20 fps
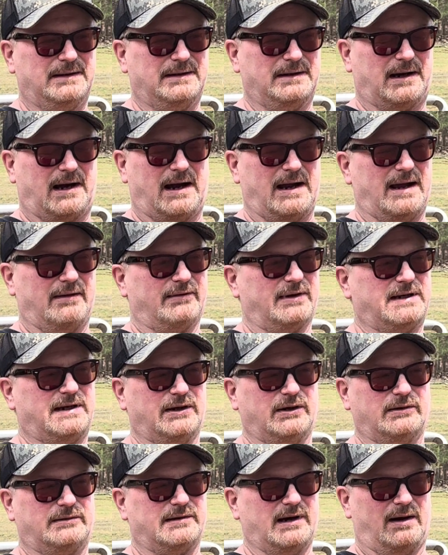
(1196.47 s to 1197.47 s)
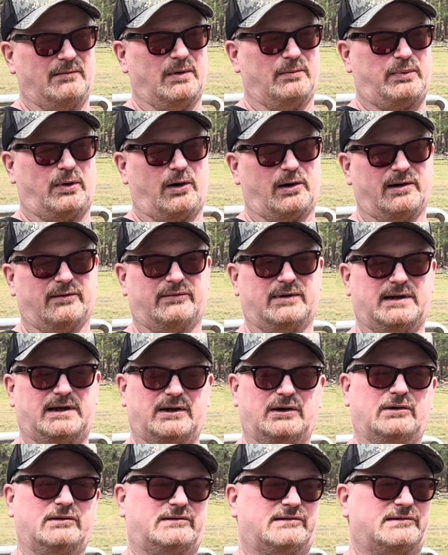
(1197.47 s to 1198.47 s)
I'm a part of a
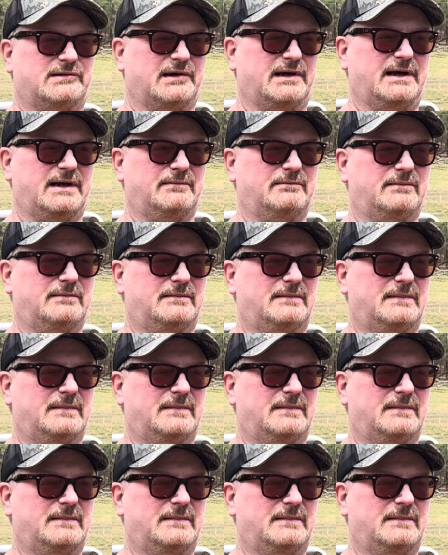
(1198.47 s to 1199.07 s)
huge dream,